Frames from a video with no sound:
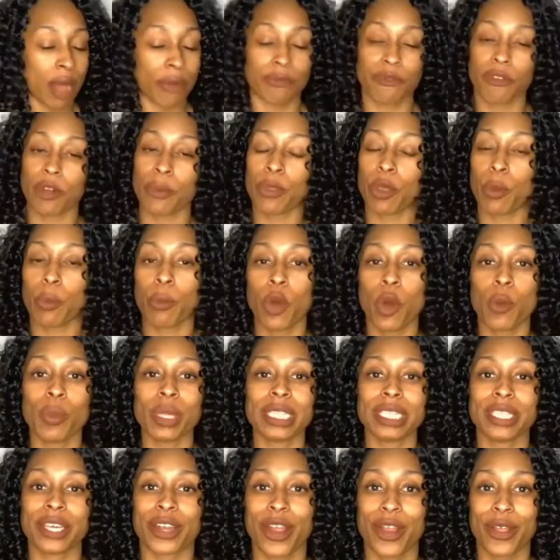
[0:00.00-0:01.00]
the moments that
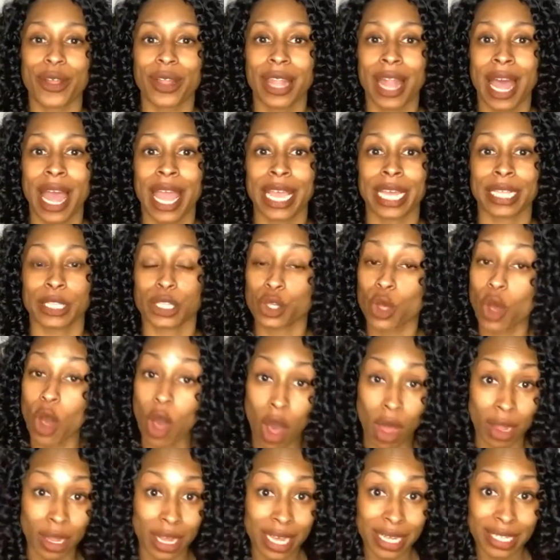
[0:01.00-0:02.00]
our clients call
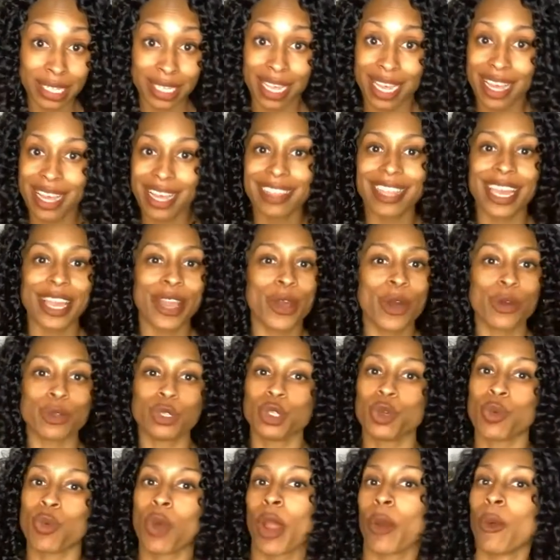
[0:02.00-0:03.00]
us. They go to
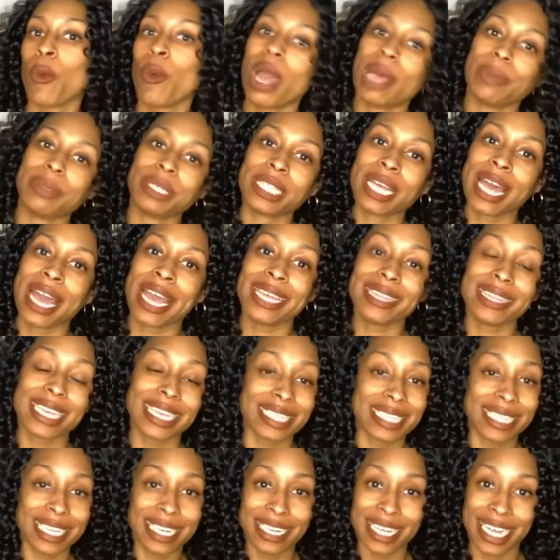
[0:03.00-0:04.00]
our website, they
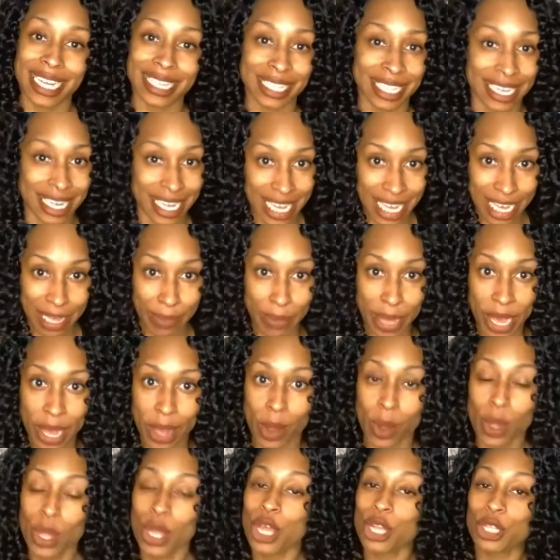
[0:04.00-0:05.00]
send us an email
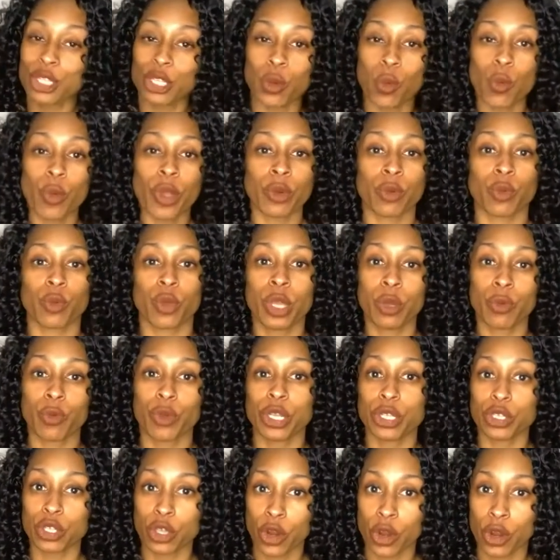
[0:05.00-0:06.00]
to when we
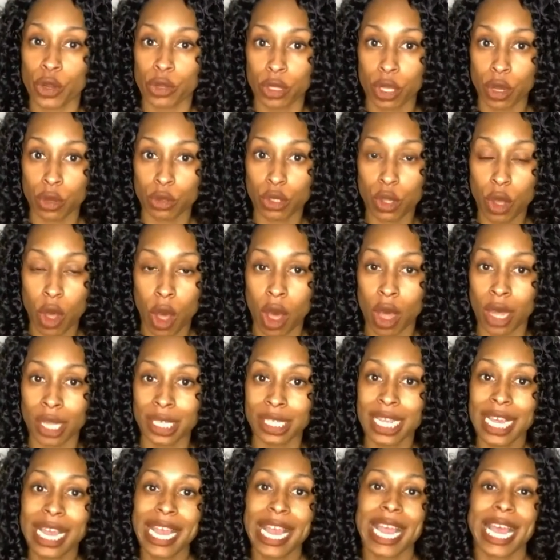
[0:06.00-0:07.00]
return those calls.
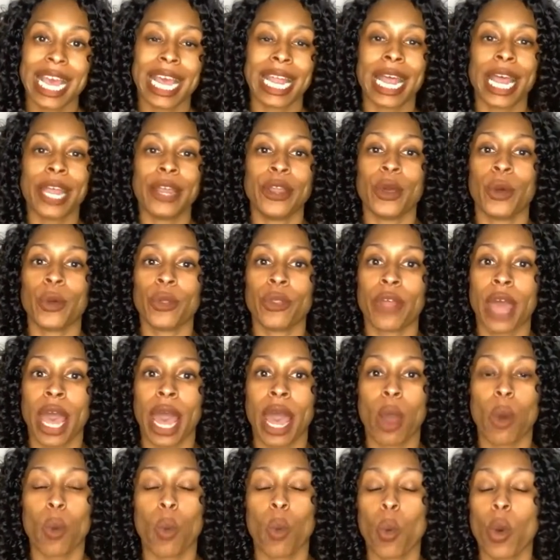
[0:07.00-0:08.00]
And I know that
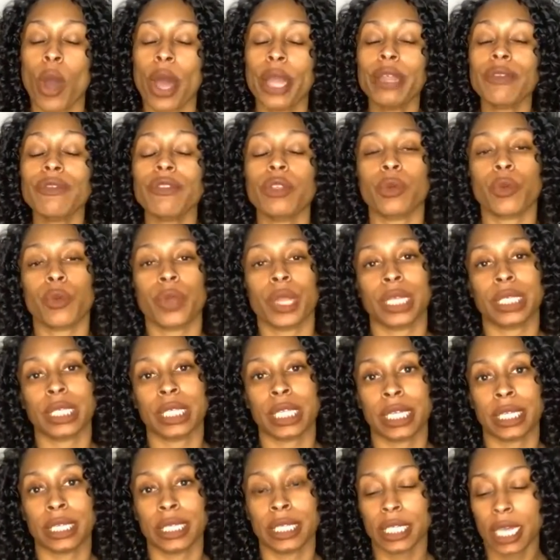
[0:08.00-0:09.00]
one of the reasons